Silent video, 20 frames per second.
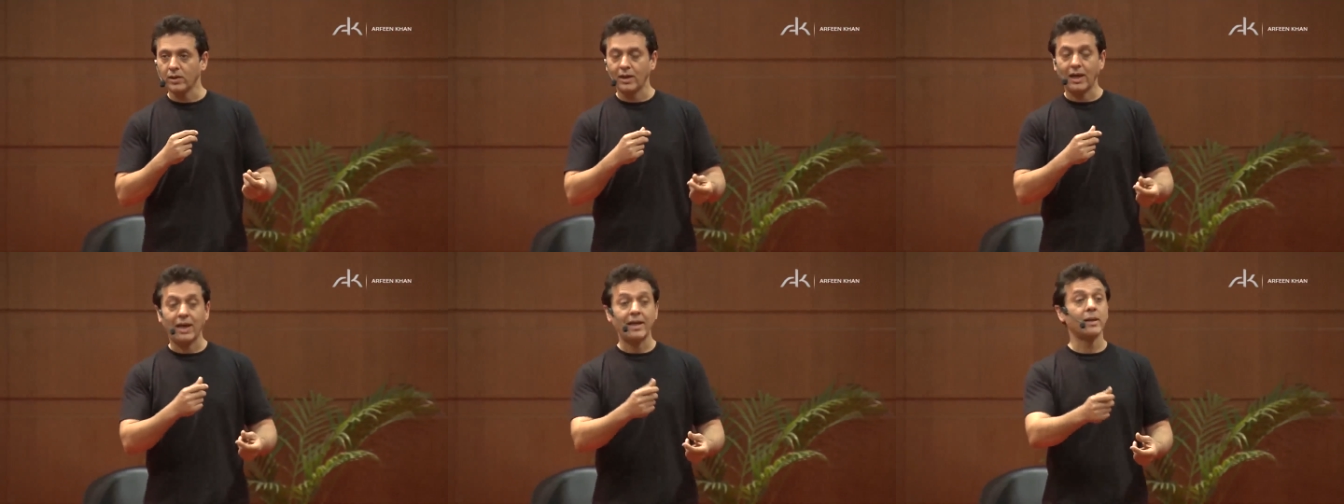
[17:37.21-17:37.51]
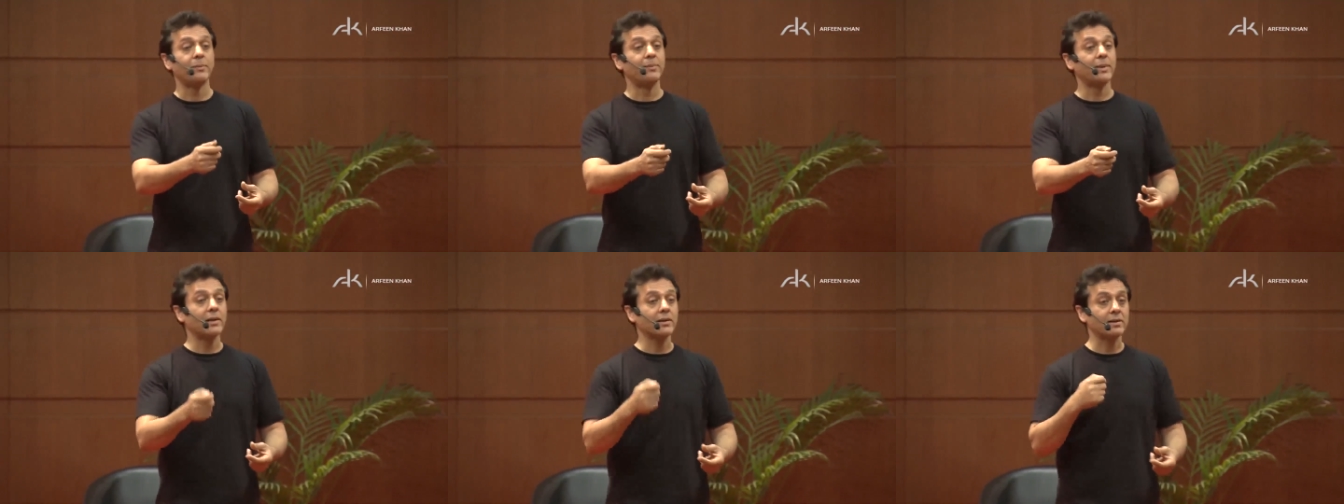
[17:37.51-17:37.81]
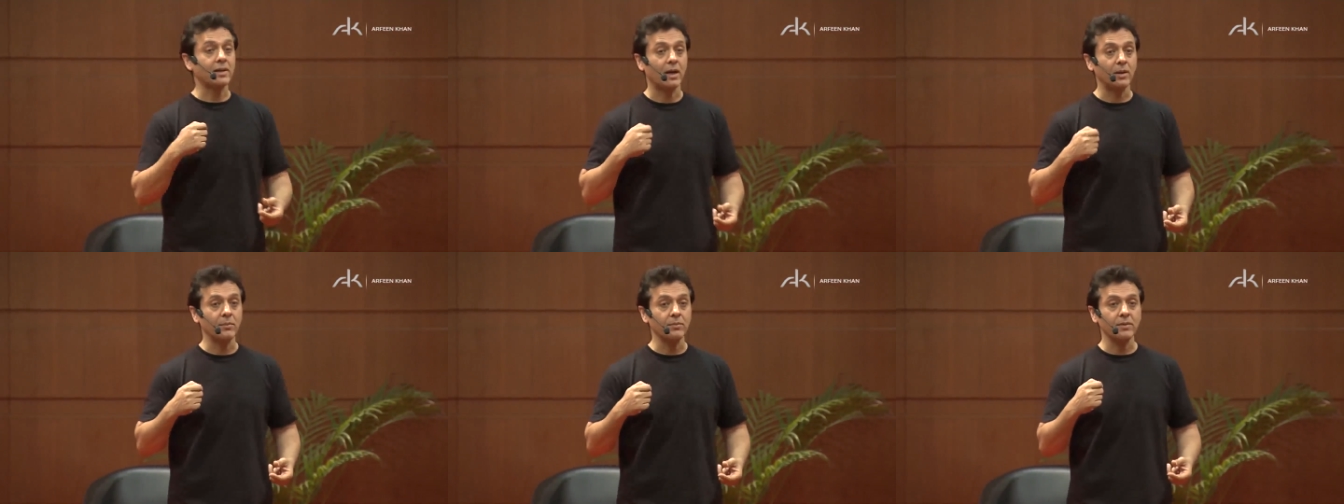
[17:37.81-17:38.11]
and the bill
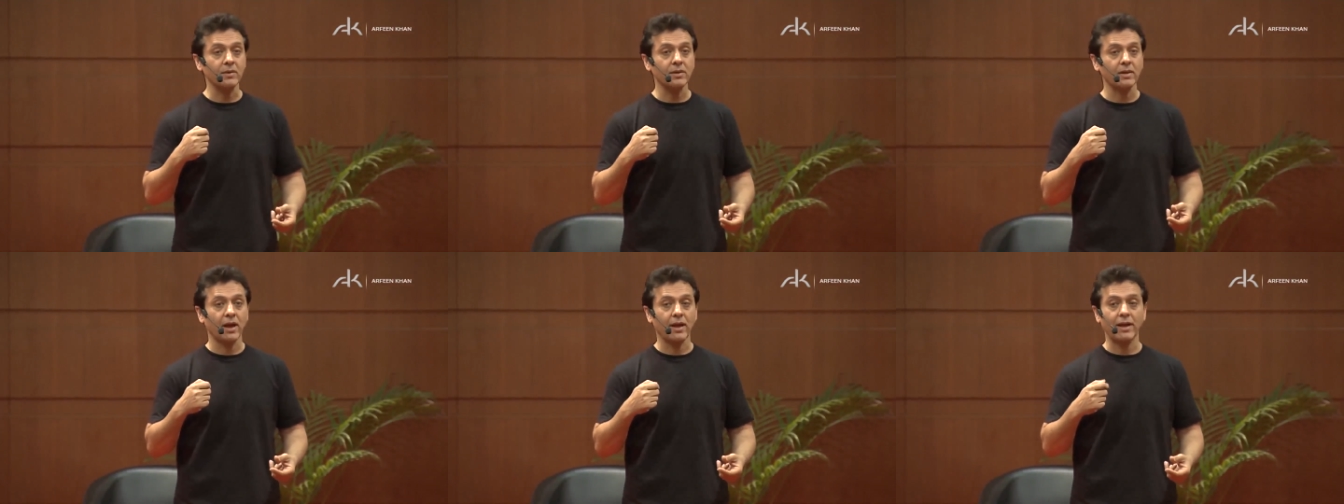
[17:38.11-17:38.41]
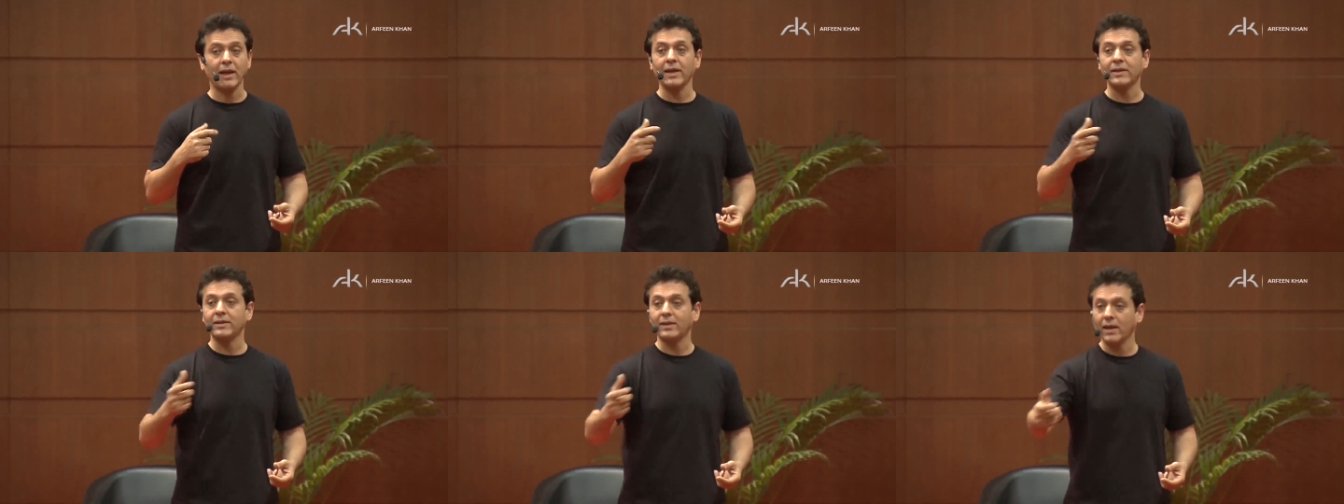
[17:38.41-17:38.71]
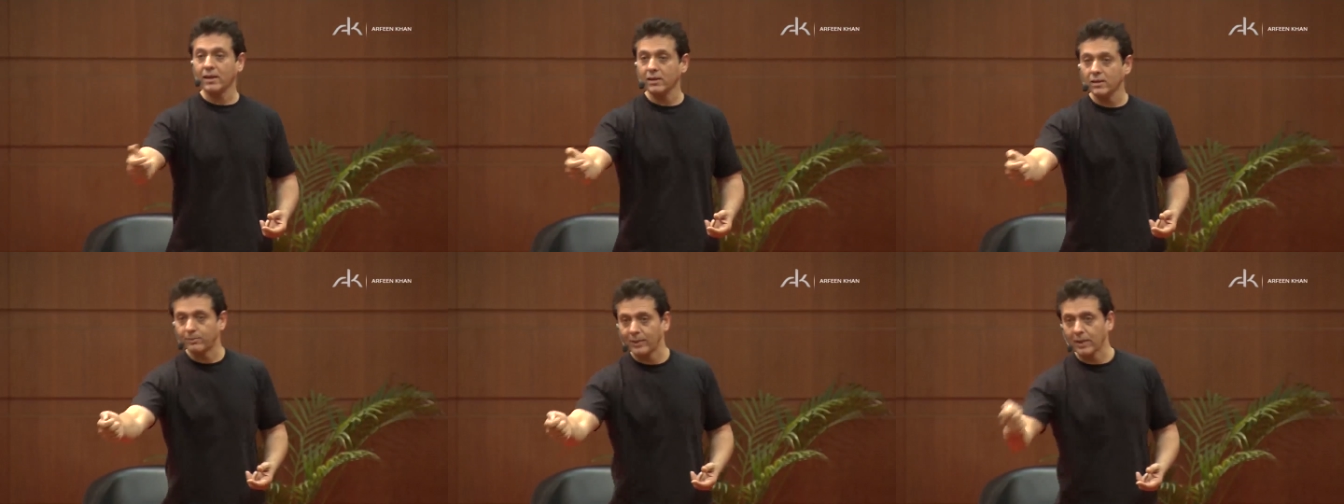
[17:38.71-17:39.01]
comes, and I
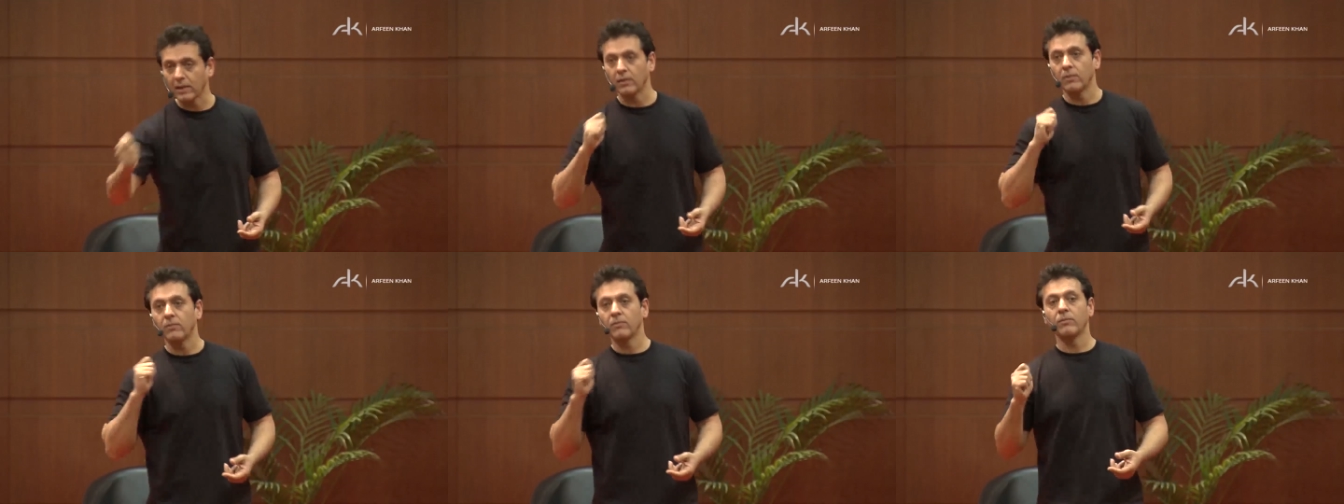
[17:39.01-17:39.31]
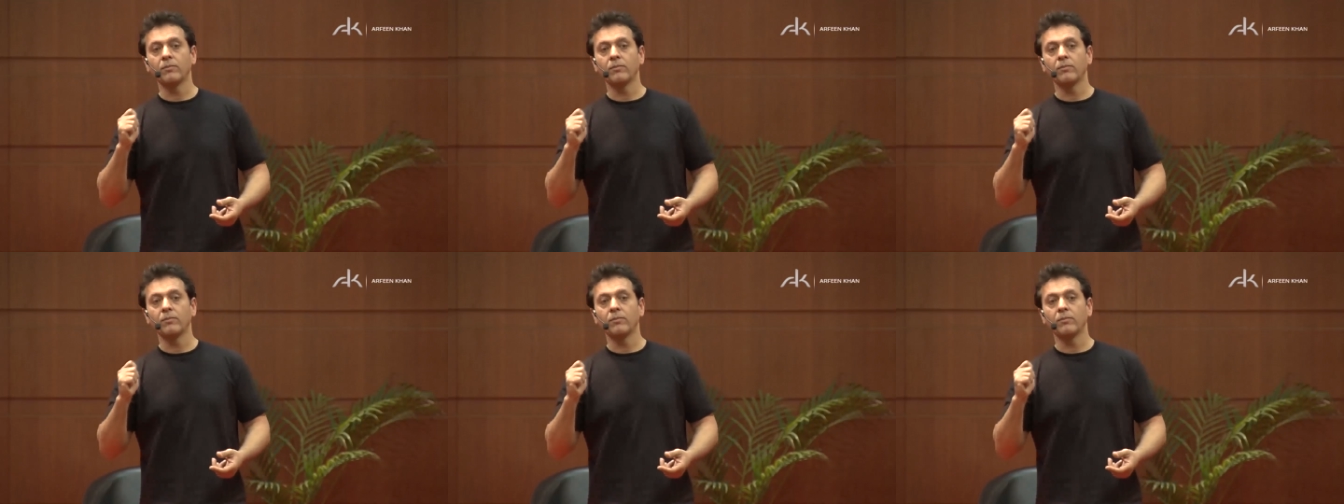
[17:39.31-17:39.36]
take the bill.